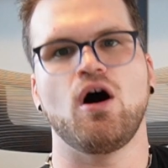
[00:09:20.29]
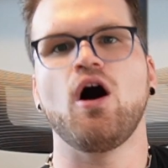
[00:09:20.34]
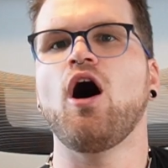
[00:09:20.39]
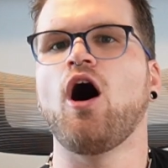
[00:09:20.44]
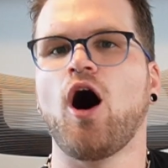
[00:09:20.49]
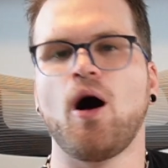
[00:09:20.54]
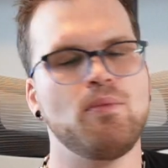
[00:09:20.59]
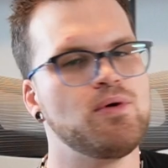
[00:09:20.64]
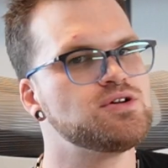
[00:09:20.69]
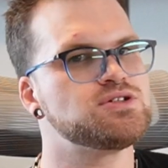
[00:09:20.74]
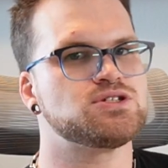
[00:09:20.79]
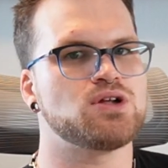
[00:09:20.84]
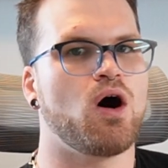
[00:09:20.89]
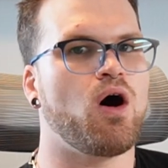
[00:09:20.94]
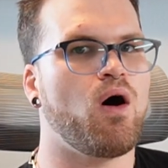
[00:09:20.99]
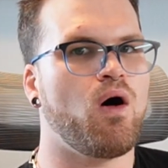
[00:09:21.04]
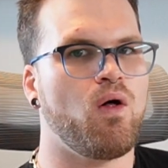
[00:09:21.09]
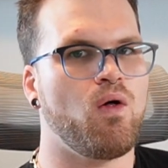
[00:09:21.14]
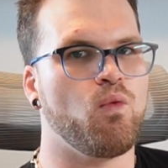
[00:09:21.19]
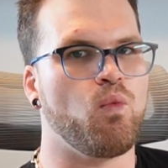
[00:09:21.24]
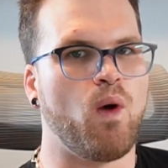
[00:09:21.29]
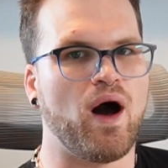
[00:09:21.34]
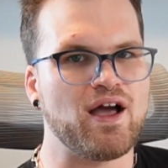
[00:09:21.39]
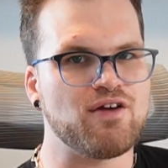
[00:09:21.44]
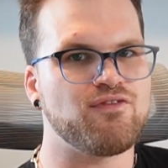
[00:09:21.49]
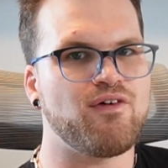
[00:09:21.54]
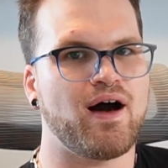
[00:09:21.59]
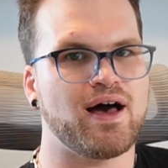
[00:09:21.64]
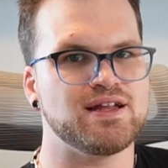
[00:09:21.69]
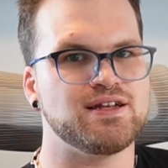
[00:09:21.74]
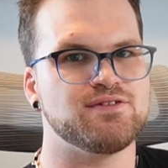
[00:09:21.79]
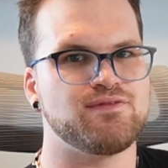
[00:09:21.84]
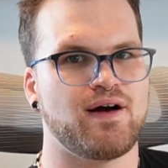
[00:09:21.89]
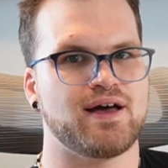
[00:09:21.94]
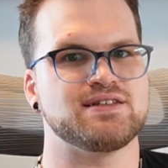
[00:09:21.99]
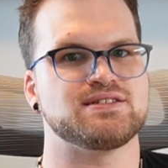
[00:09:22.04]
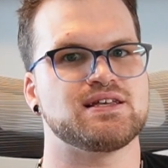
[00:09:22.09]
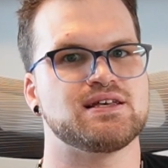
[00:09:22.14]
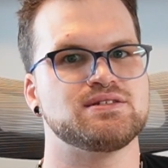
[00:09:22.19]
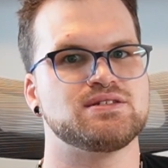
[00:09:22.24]
Almost all Wi-Fi
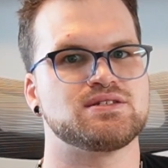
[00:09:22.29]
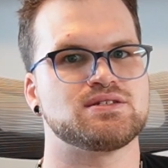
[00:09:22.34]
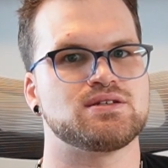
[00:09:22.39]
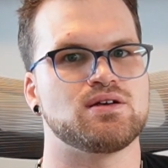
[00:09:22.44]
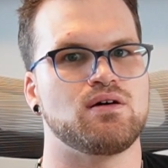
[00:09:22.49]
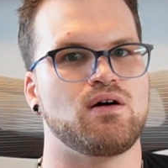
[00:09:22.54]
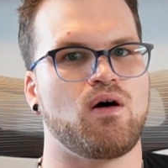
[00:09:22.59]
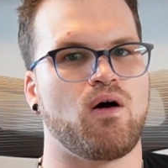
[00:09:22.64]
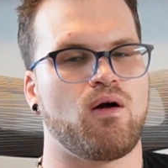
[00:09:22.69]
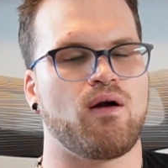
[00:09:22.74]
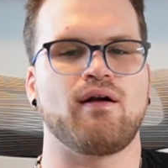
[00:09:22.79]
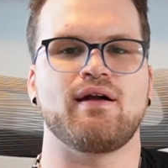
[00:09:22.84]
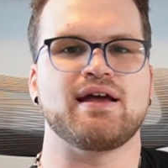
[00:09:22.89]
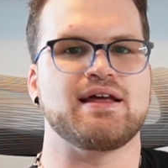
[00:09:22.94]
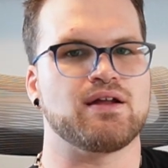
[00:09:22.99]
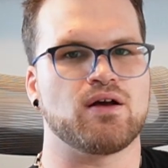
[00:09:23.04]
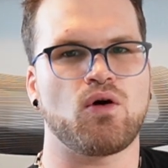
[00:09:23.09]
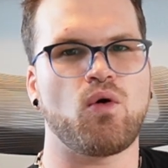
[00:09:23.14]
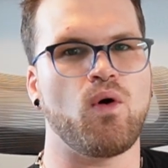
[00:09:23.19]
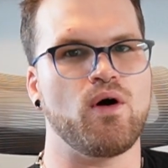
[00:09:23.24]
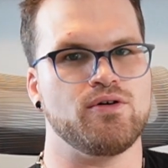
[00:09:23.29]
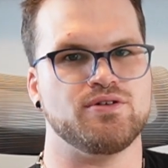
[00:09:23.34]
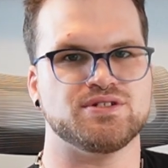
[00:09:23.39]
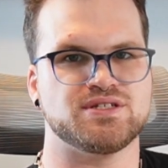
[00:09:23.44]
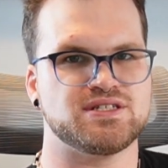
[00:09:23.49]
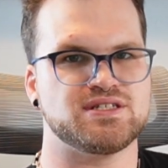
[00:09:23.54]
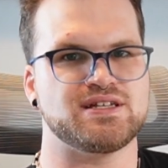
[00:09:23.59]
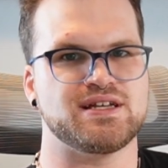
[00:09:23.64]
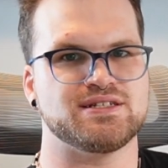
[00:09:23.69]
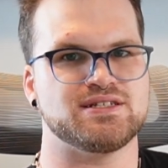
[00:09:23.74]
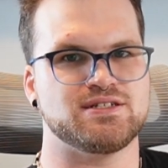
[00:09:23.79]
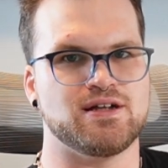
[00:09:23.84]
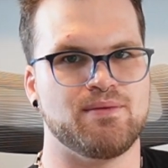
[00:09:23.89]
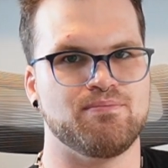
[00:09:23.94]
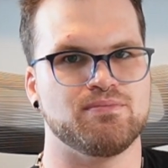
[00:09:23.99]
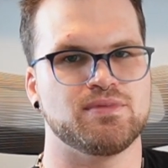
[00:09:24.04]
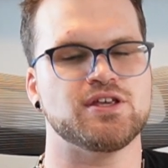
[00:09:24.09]
devices are in a closed system.